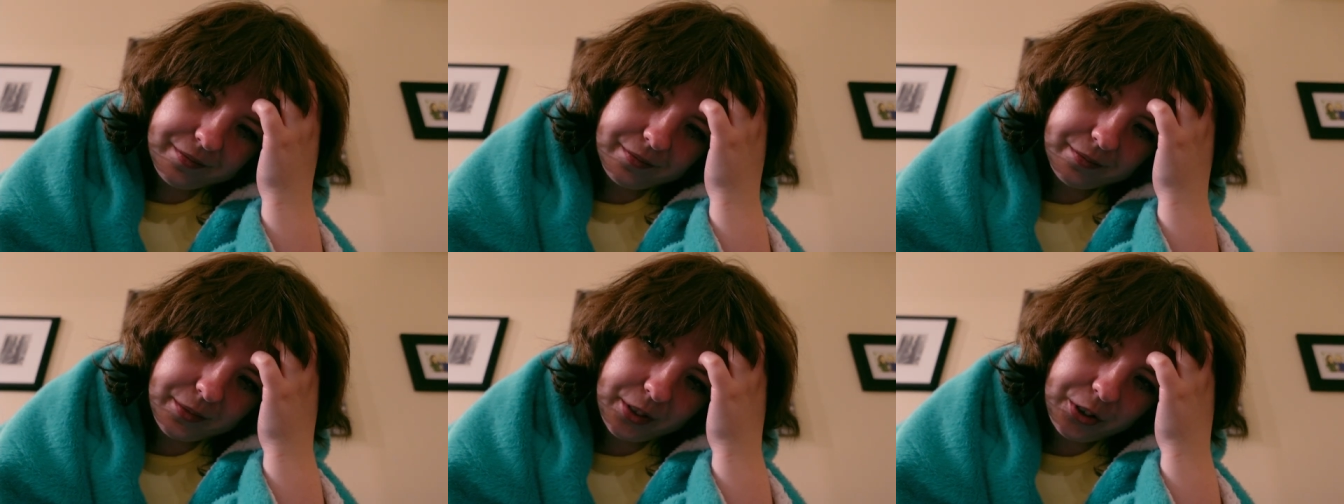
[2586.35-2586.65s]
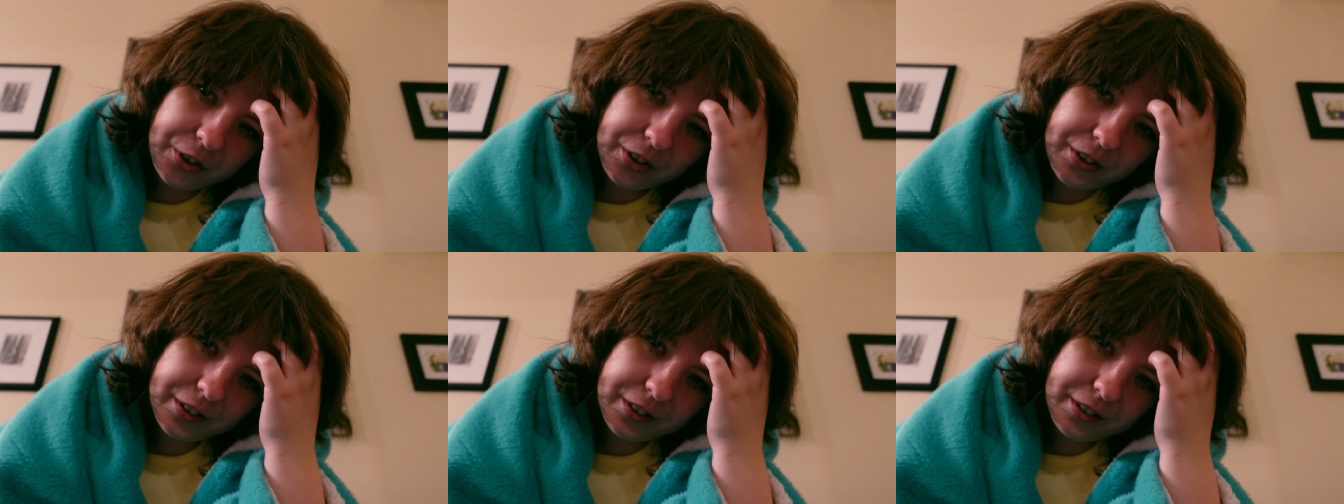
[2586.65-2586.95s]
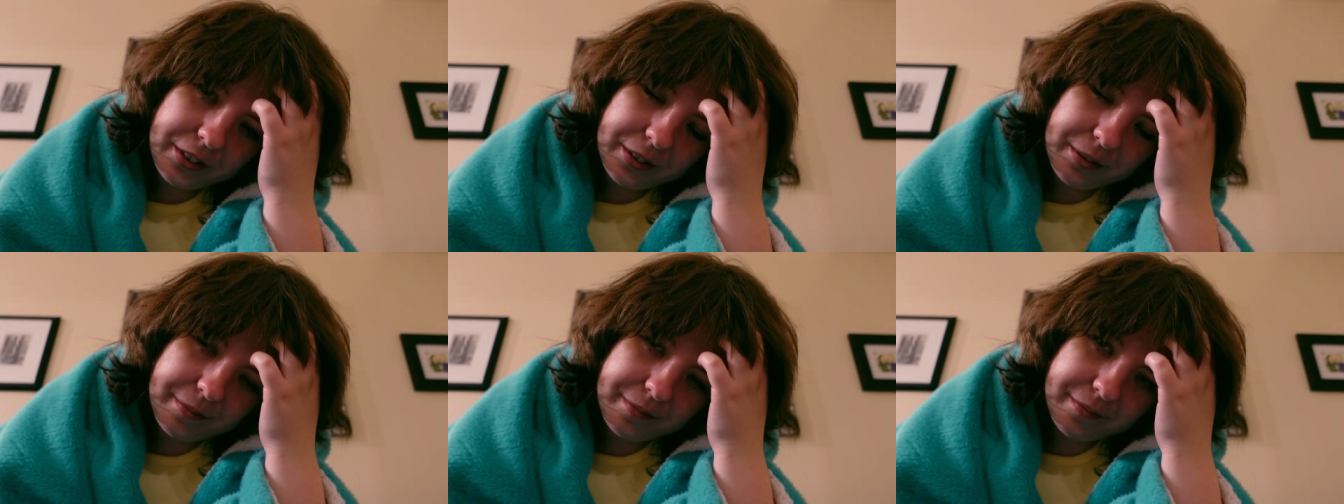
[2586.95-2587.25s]
which
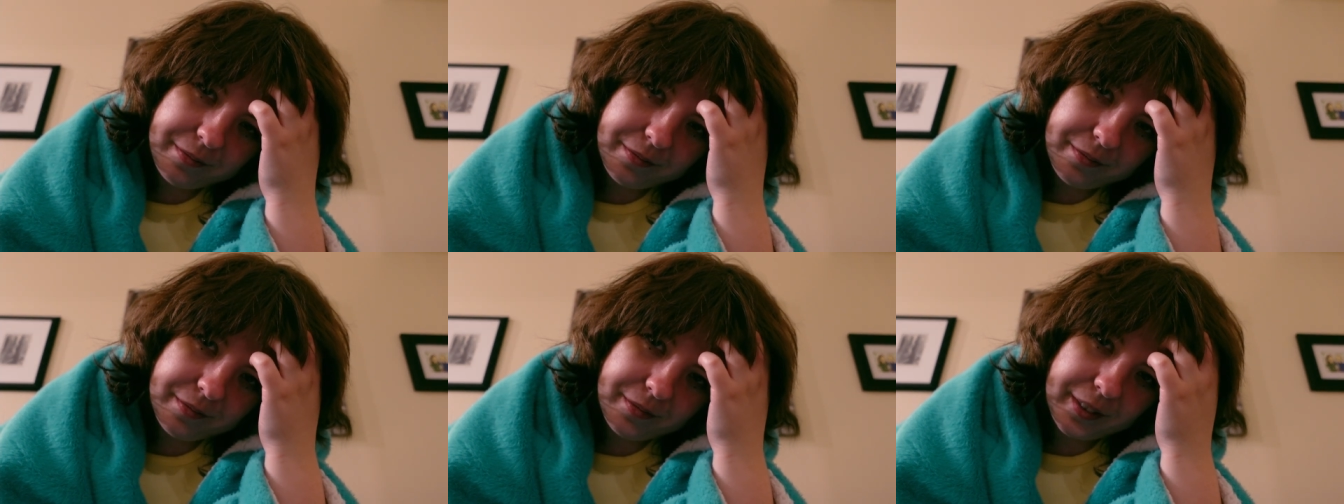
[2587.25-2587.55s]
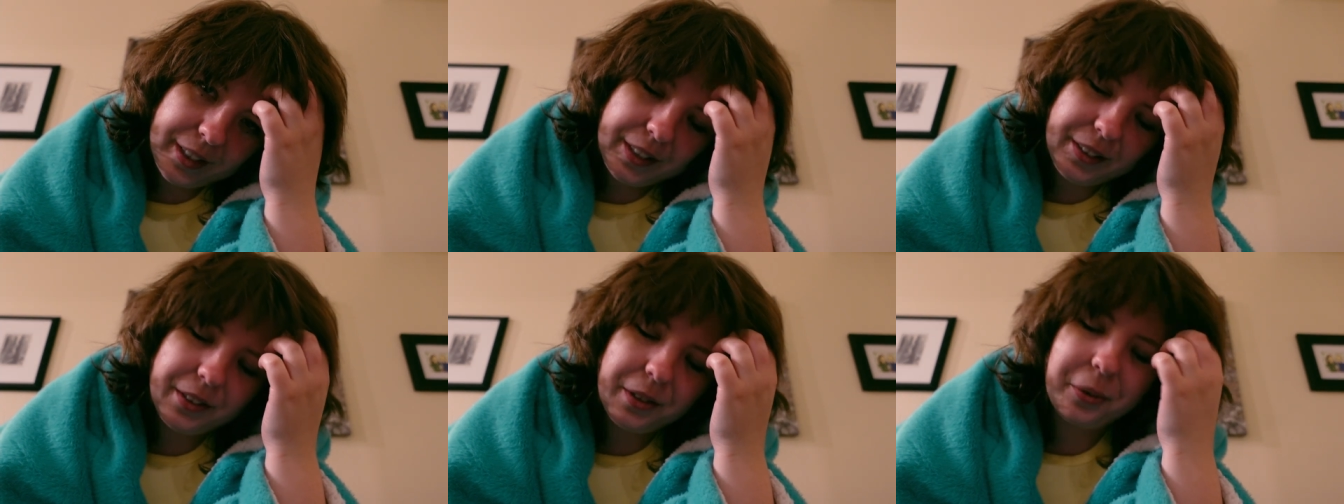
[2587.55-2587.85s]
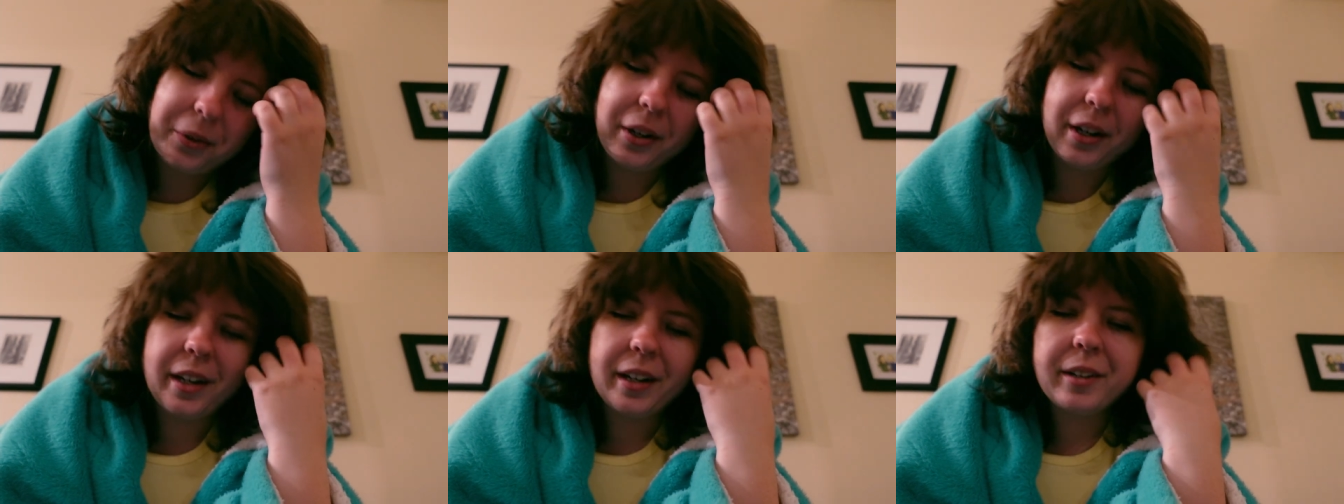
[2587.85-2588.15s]
is, it's
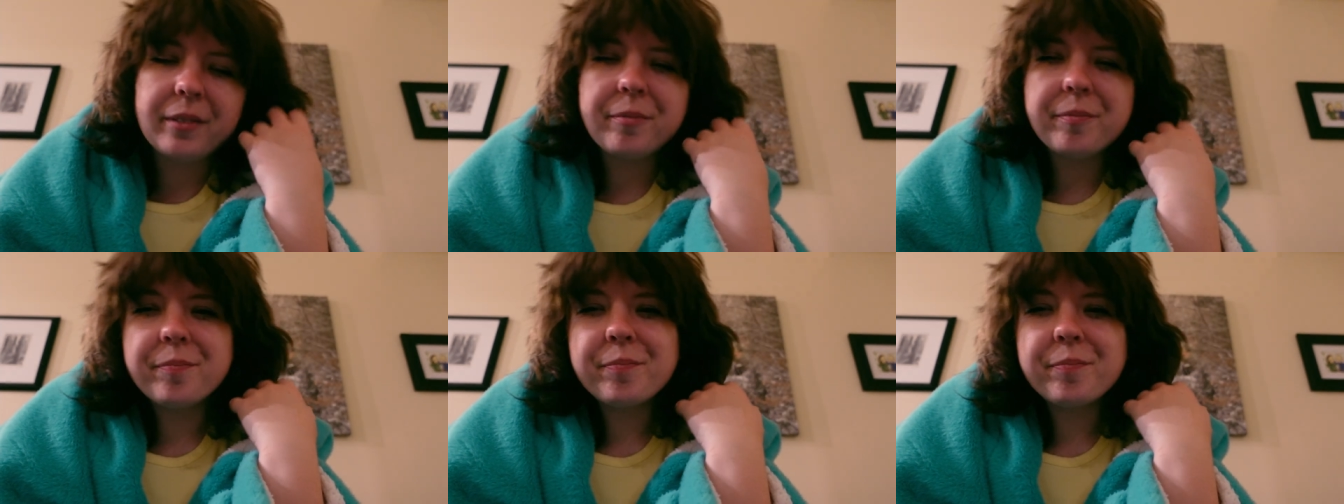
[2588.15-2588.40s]
okay.